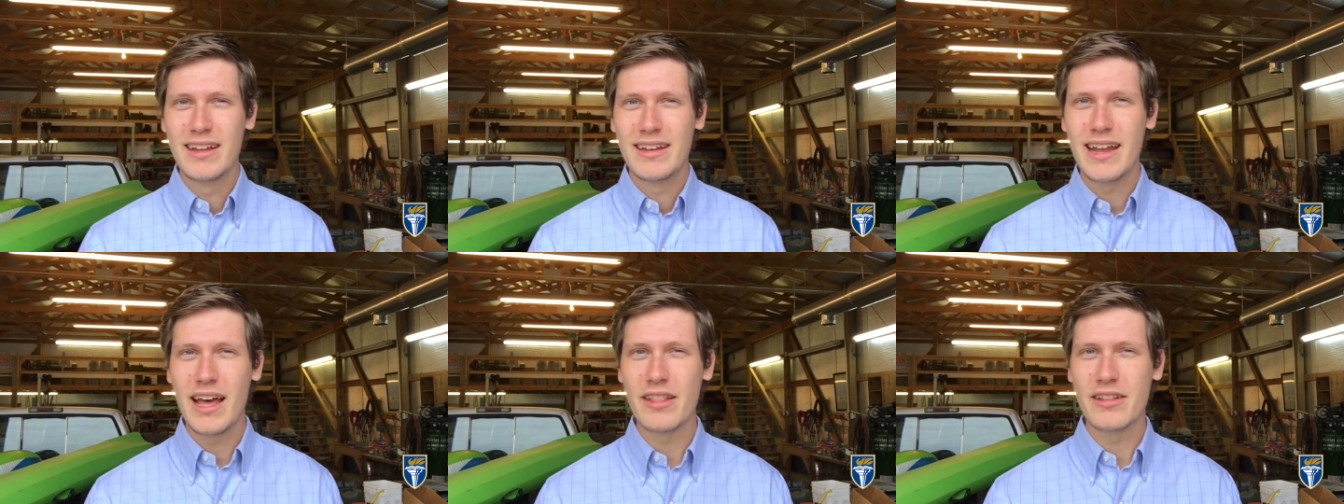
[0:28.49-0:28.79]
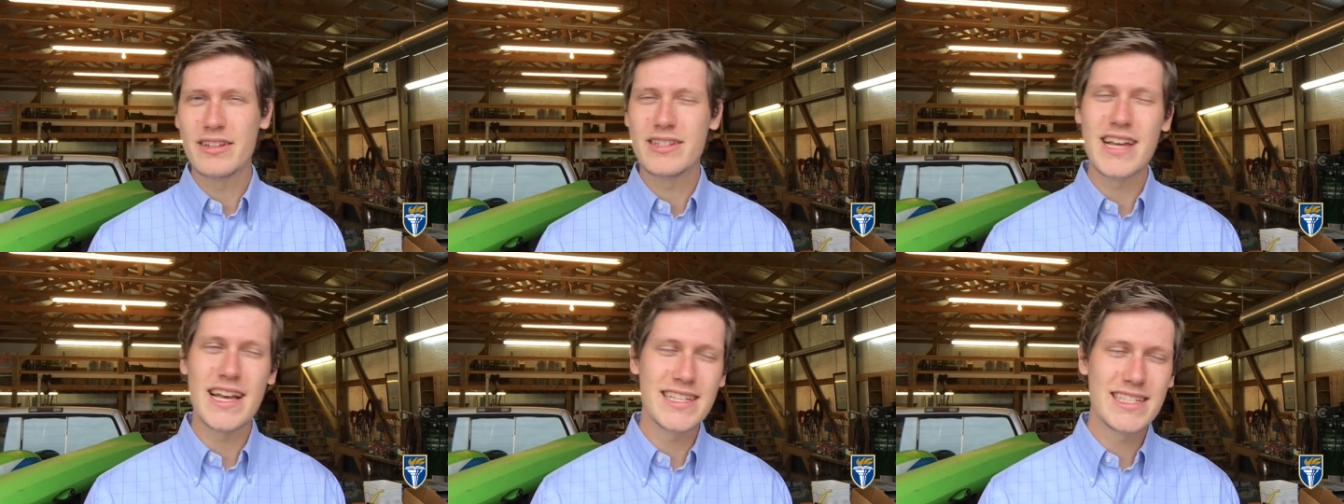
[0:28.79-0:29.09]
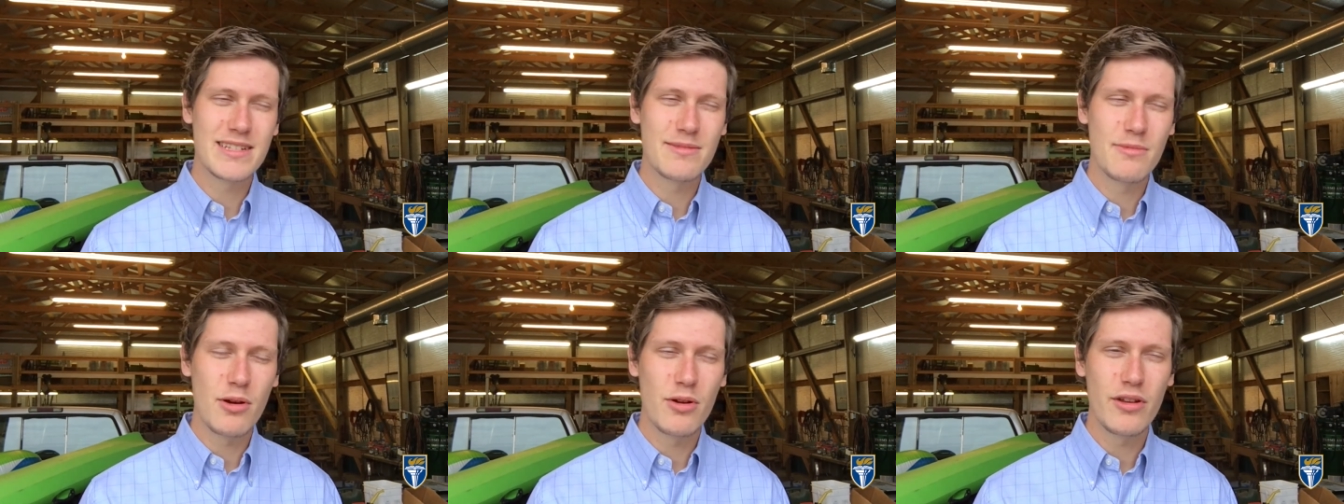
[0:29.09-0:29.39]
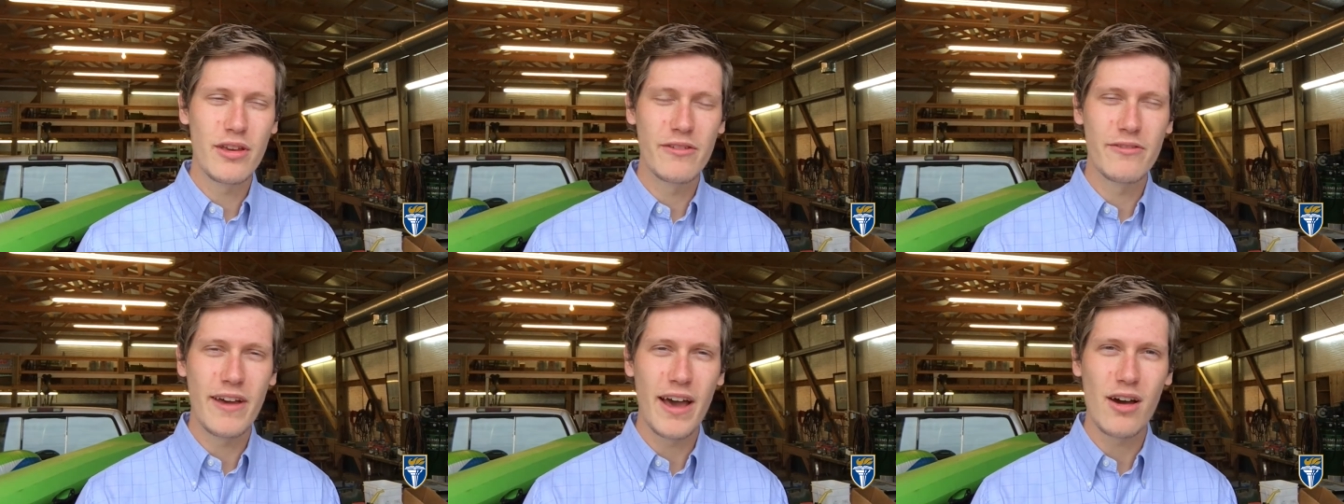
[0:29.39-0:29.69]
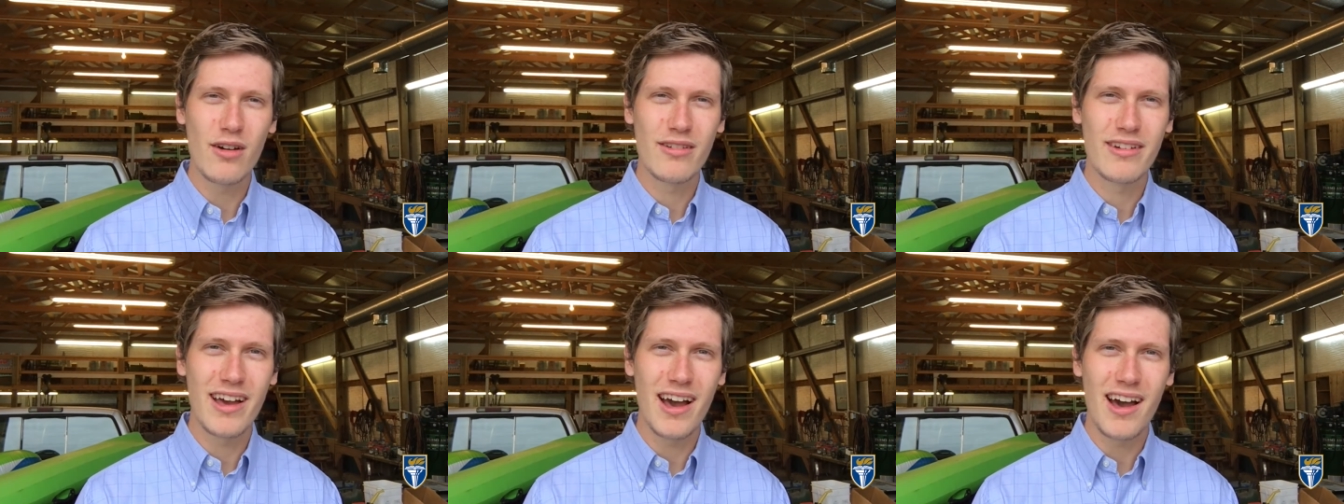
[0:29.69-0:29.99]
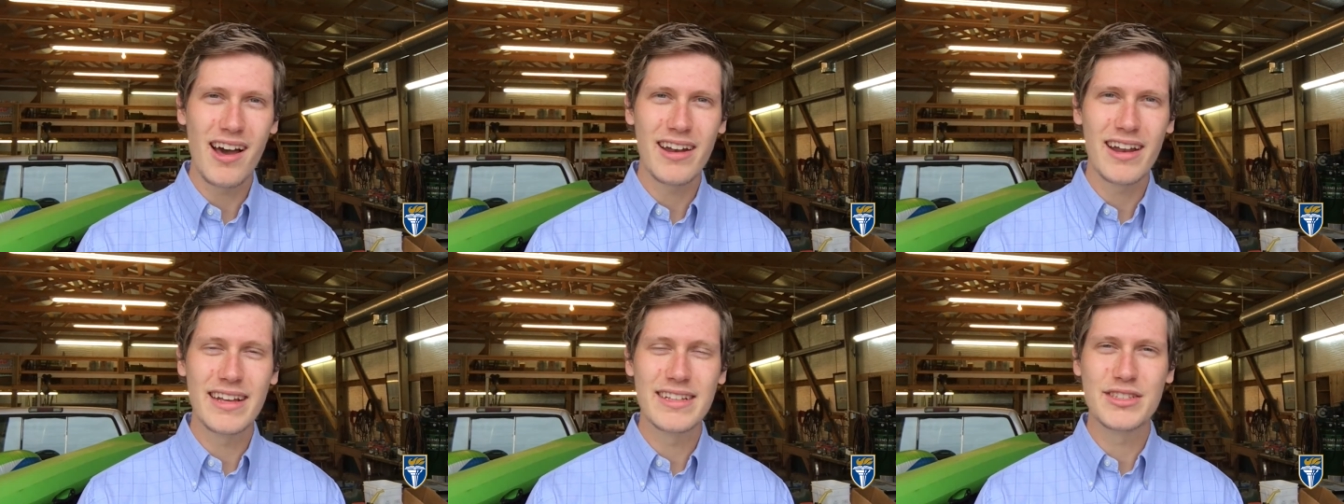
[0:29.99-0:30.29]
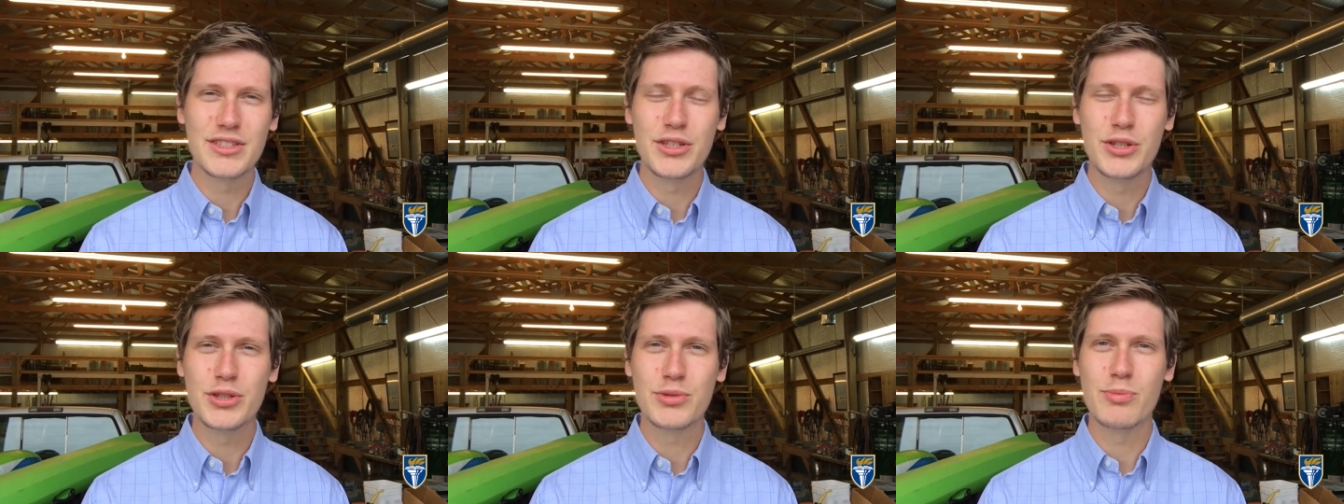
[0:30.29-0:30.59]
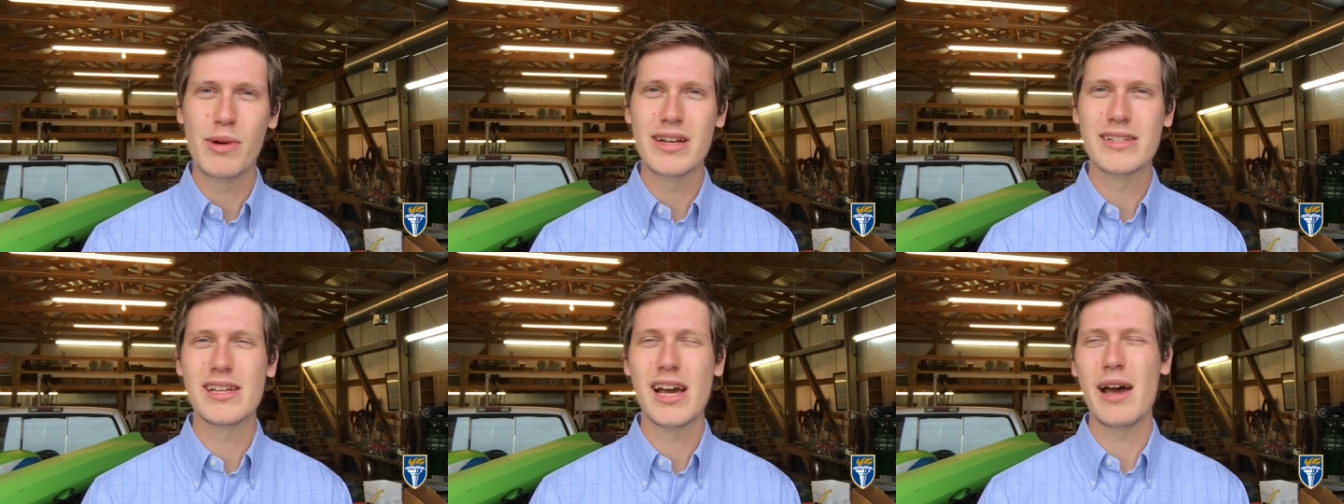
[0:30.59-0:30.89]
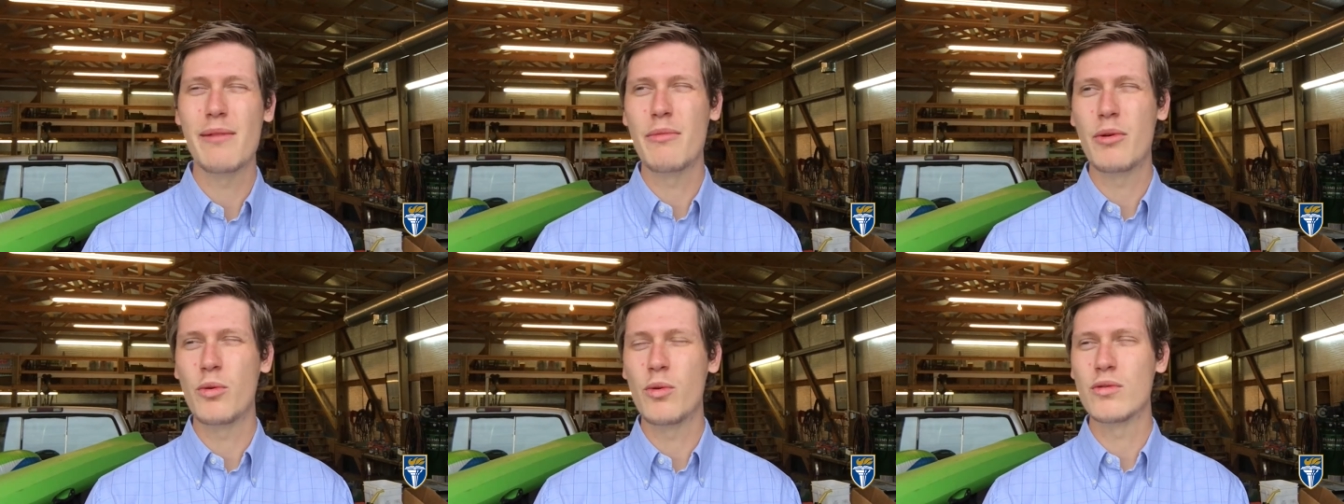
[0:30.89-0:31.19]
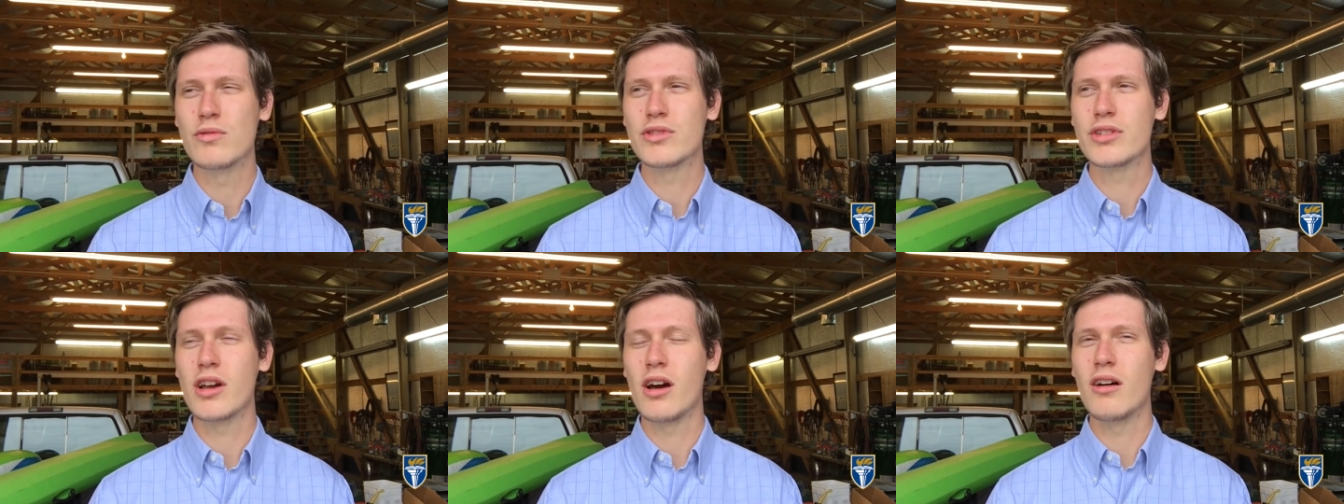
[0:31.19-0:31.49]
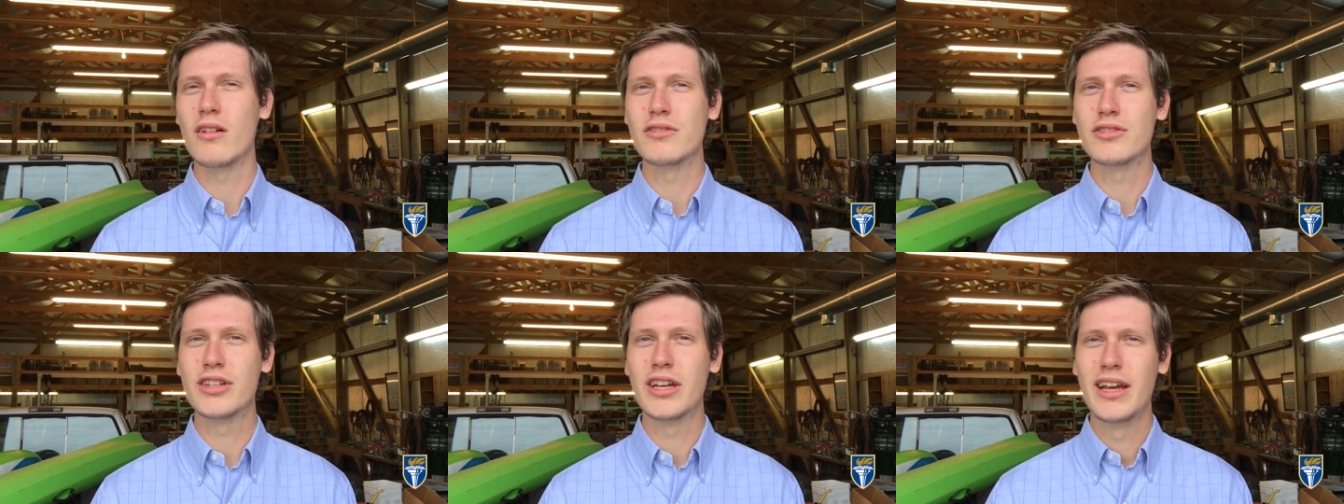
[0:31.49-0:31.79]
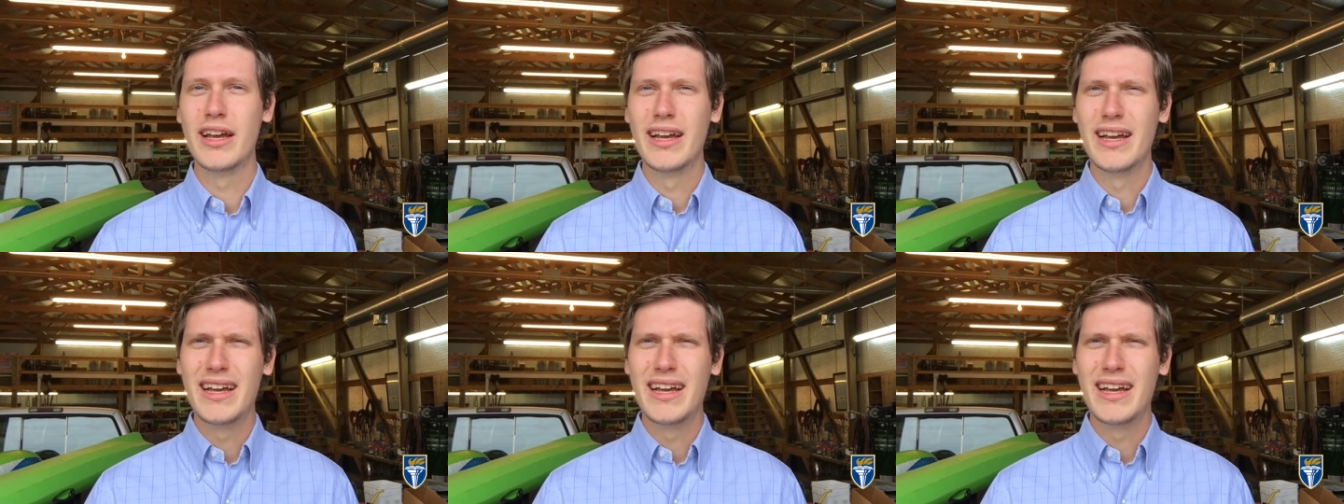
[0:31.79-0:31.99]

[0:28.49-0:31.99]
Now, the testimony of how God has used my time at Welch College